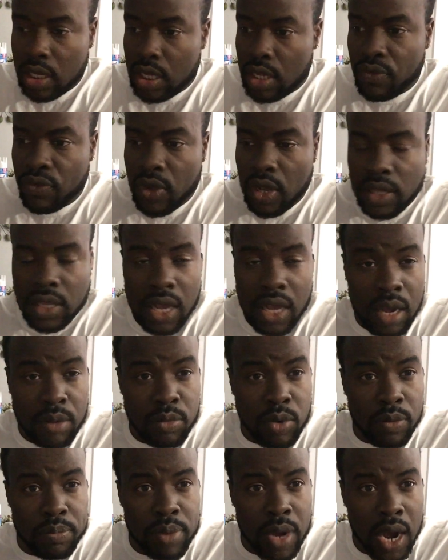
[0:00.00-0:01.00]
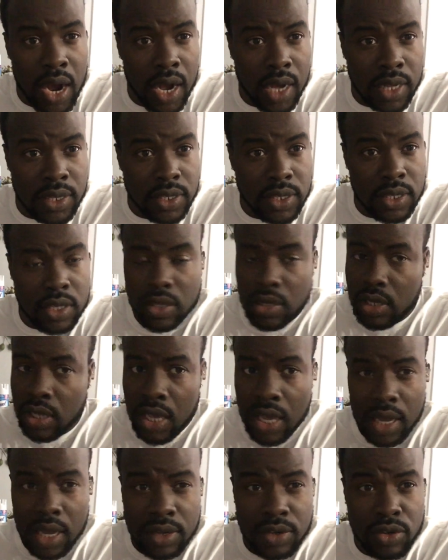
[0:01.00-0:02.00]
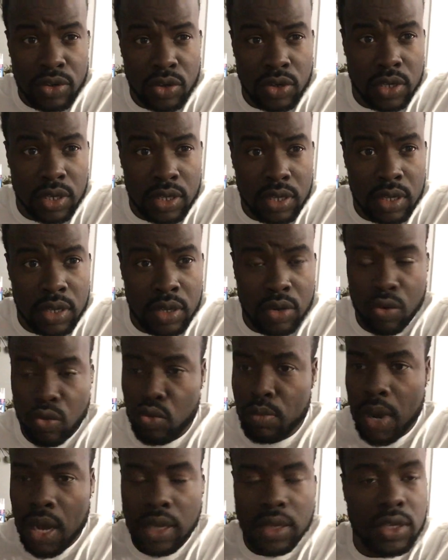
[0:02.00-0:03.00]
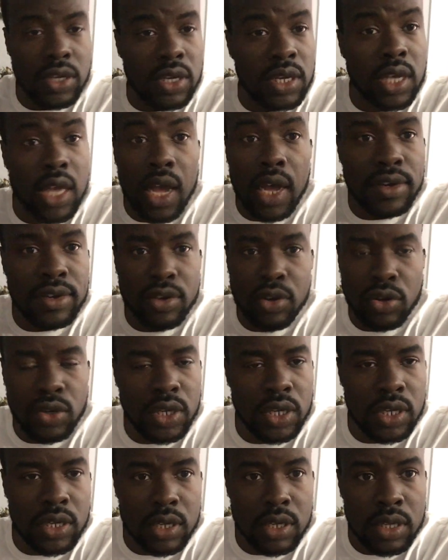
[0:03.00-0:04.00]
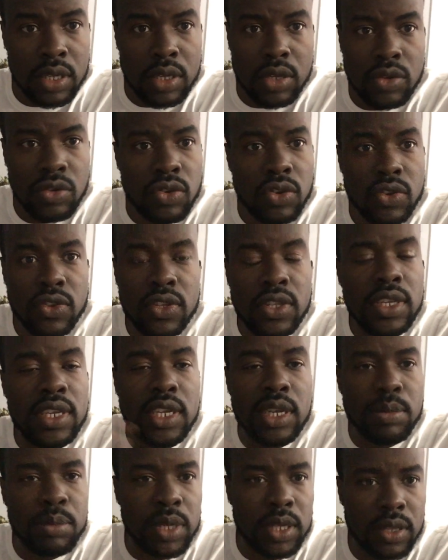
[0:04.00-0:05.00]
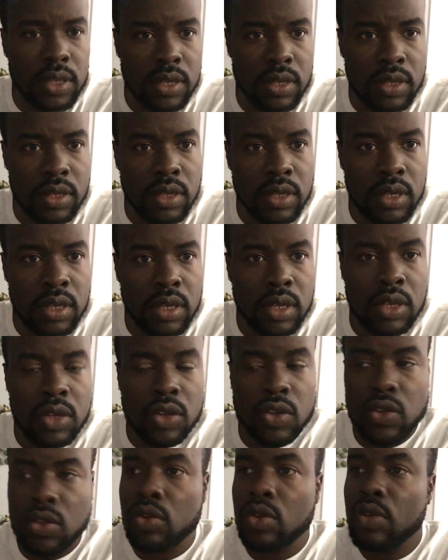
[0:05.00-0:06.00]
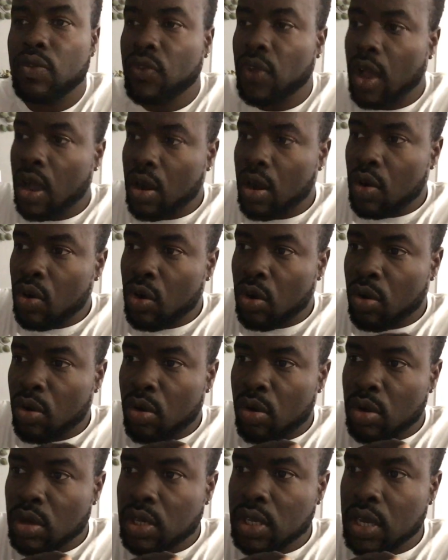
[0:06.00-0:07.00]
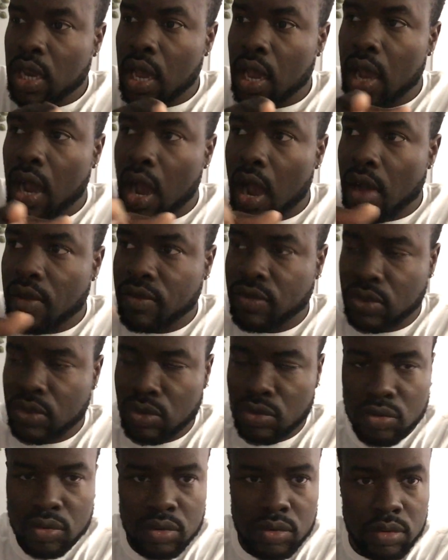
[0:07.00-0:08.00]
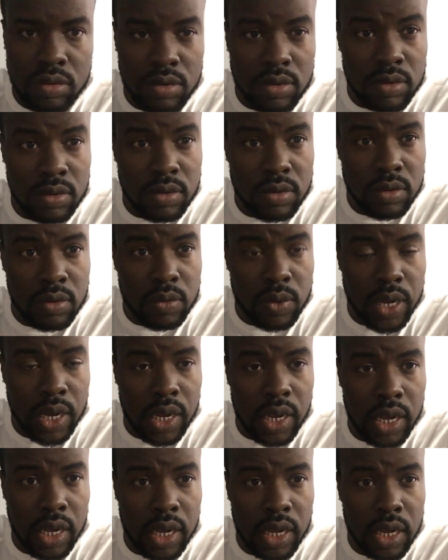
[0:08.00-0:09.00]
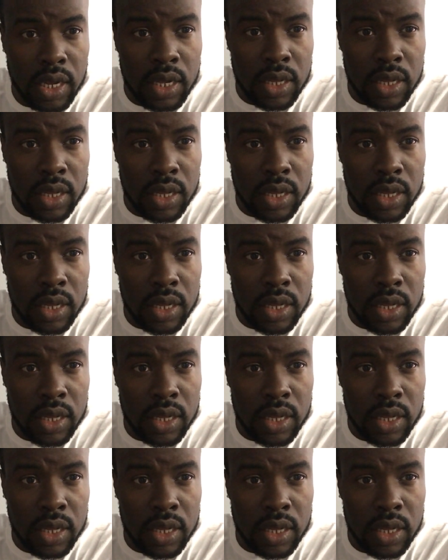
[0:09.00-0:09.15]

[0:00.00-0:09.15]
If you talk about party, you can't done it. Woman, you can't done it. Just name it. So, if you go in an avenue where